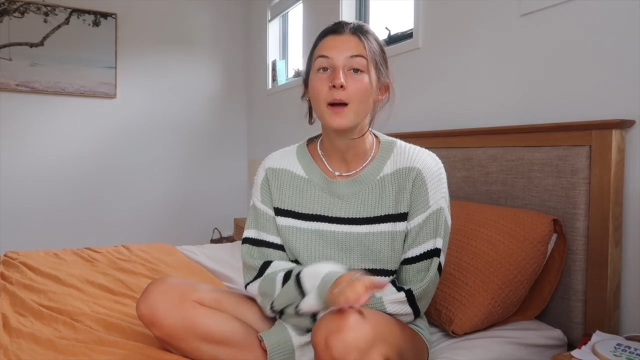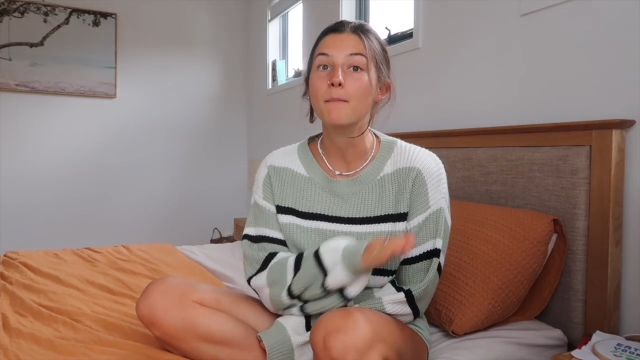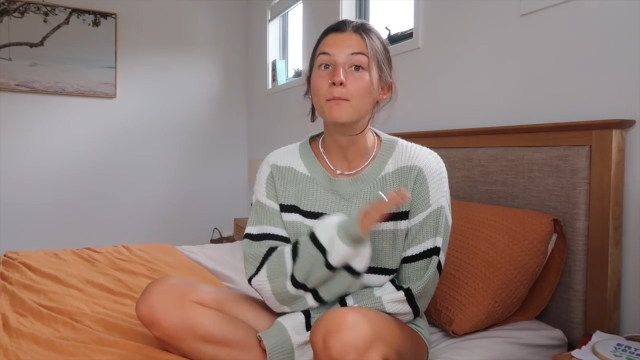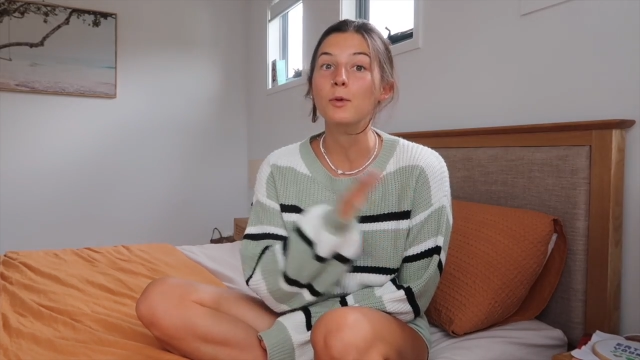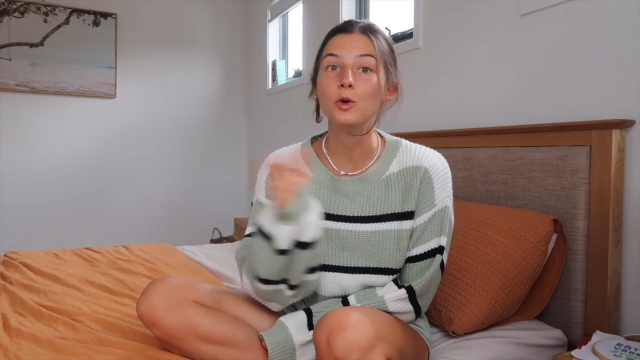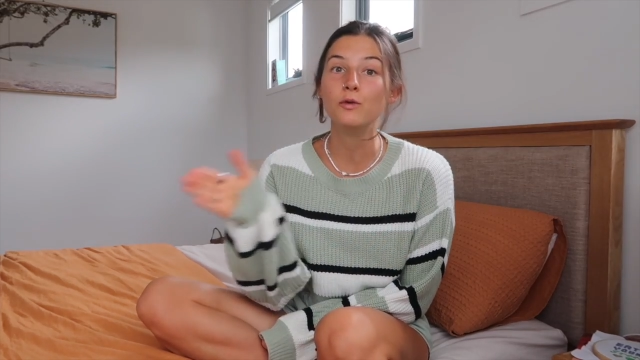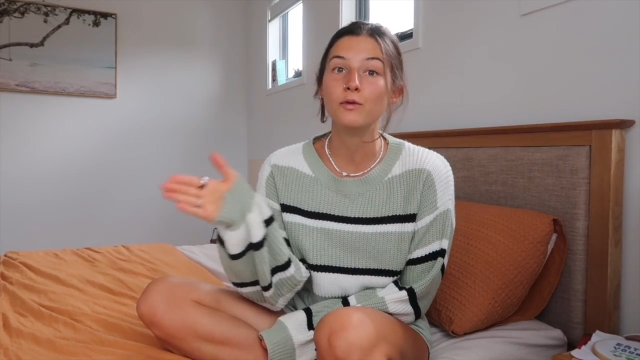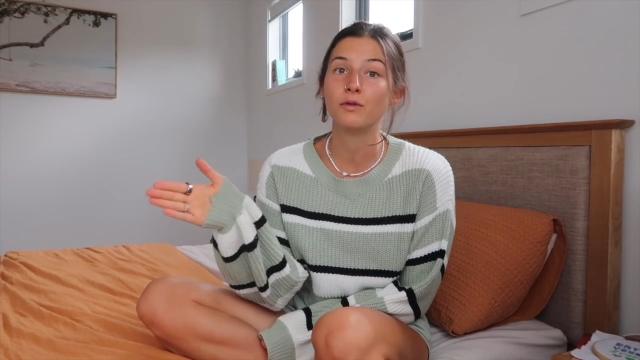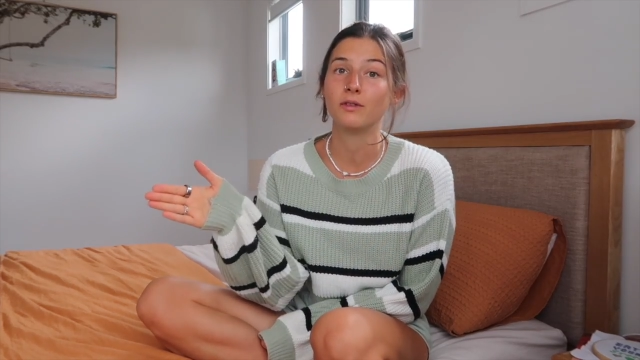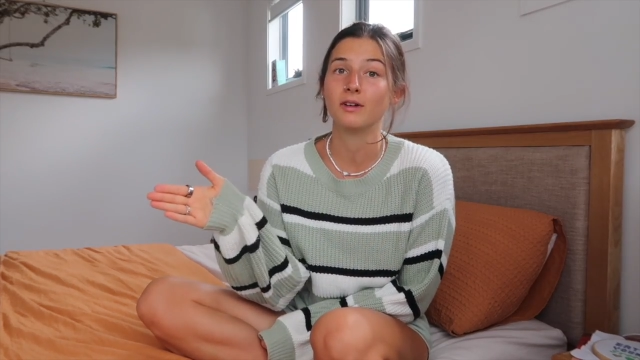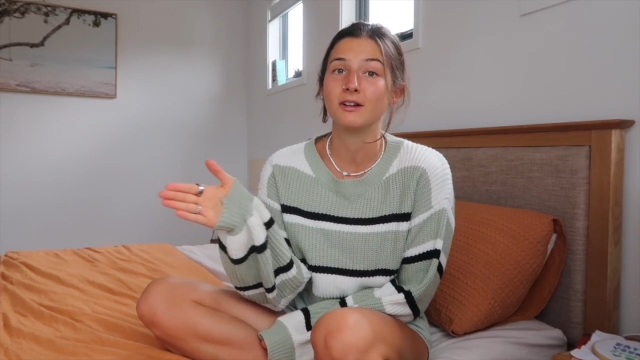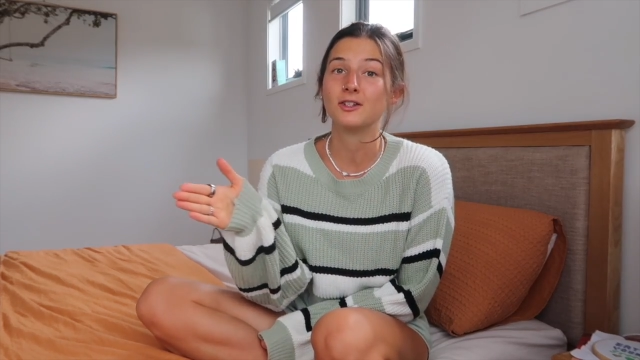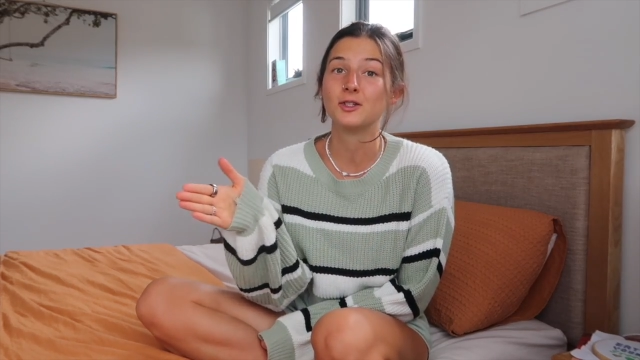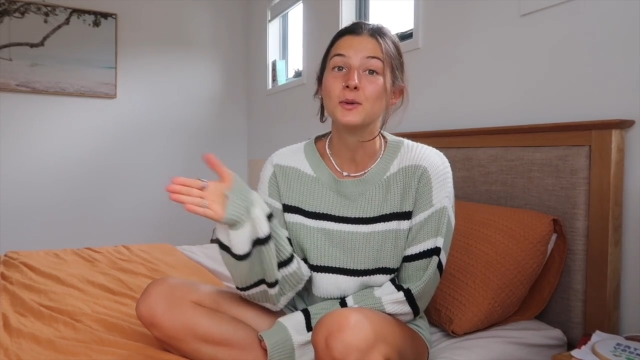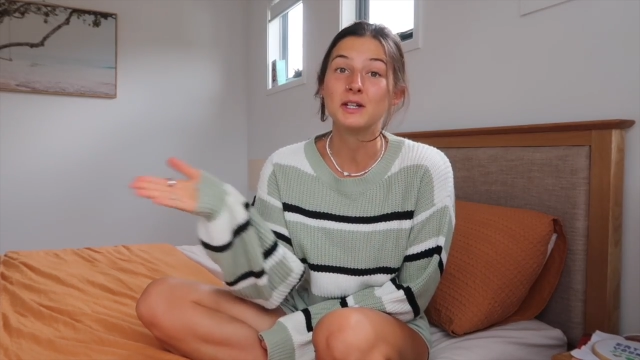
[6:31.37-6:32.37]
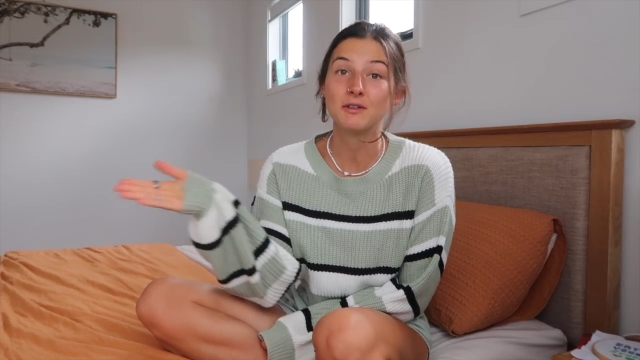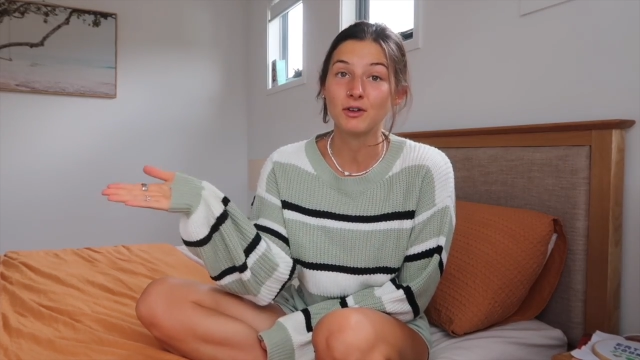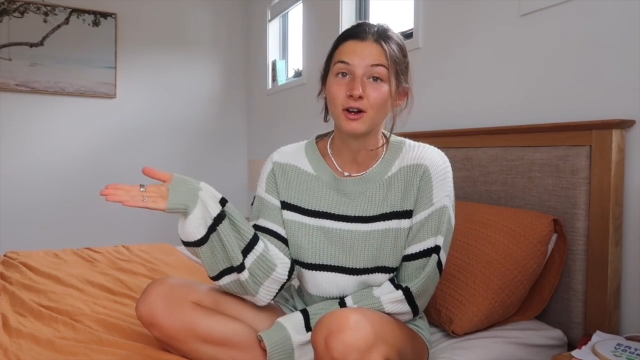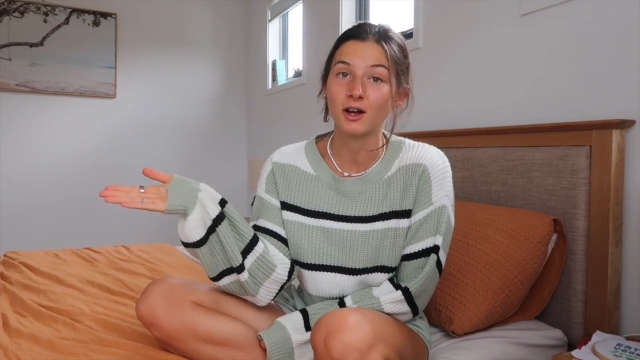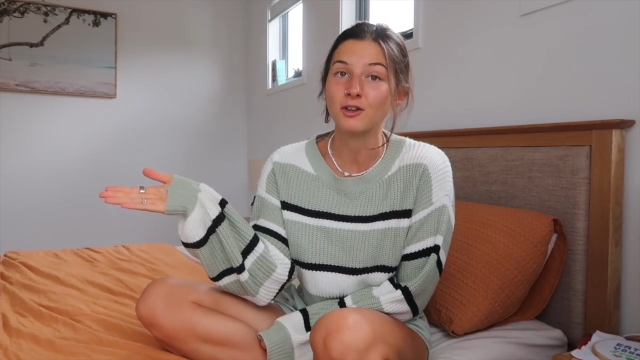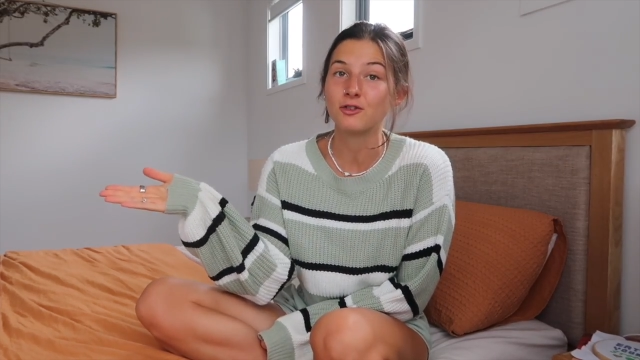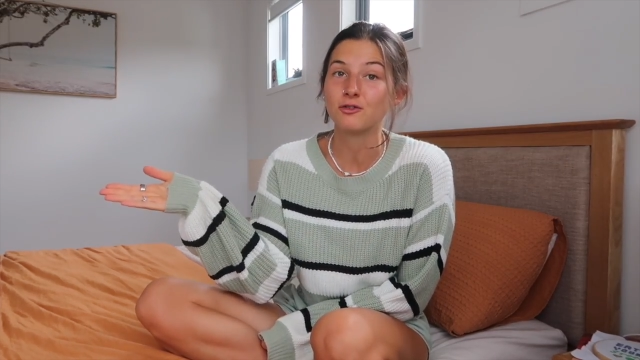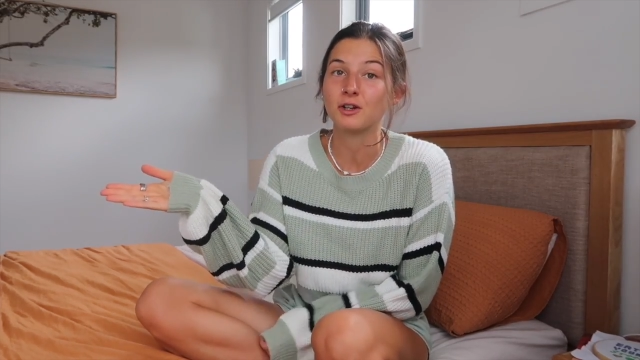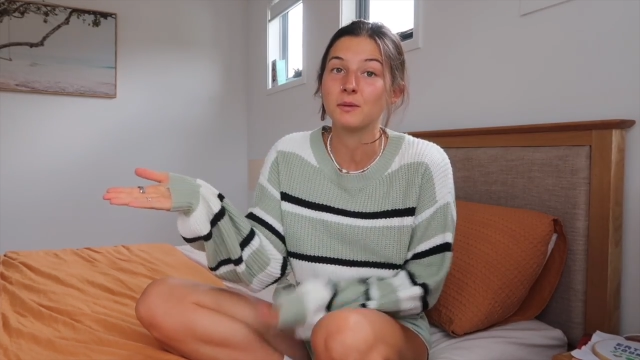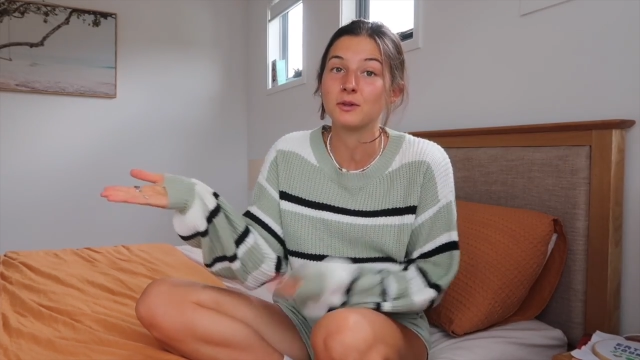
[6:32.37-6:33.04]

move to a different country,